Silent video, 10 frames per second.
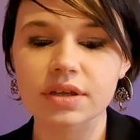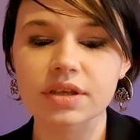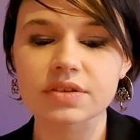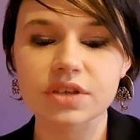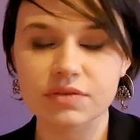
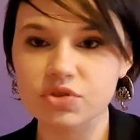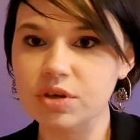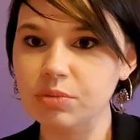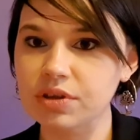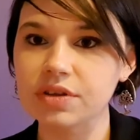it gives you a
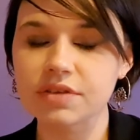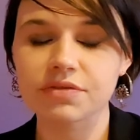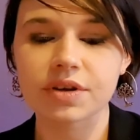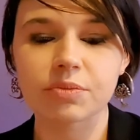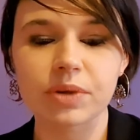bit of
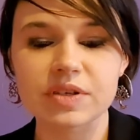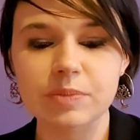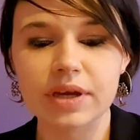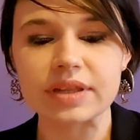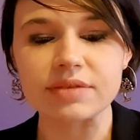different
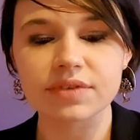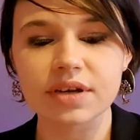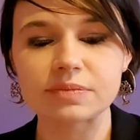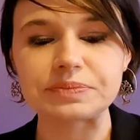perspective there.